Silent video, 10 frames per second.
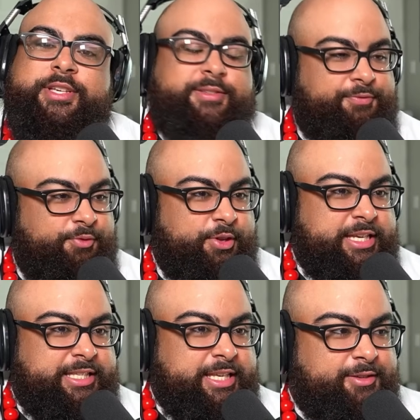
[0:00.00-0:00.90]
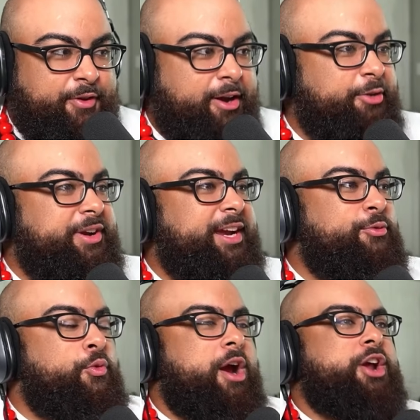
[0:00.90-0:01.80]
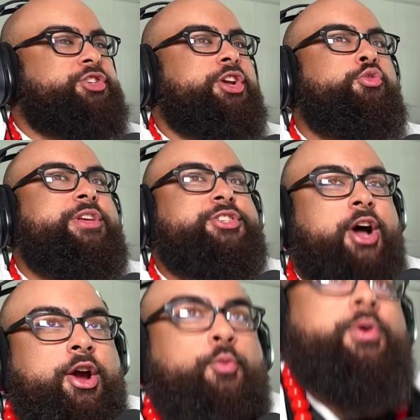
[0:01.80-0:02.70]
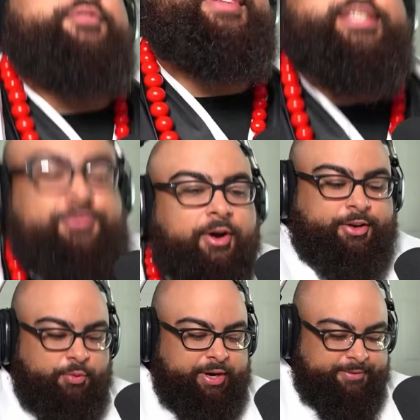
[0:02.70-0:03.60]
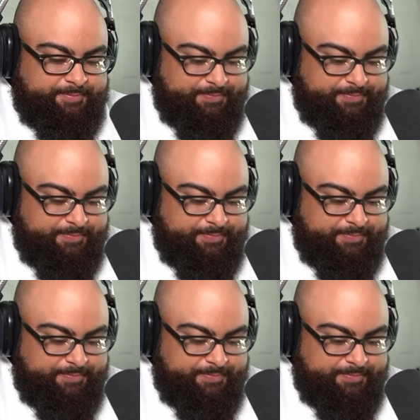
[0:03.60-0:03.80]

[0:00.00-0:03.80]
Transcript: this this this fuckery? Where should we start with this fuckery?